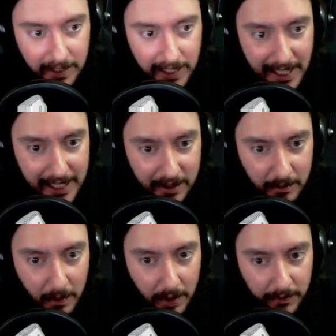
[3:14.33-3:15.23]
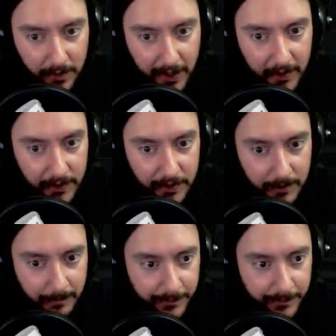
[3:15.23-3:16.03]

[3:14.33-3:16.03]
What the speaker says: slightly smaller files.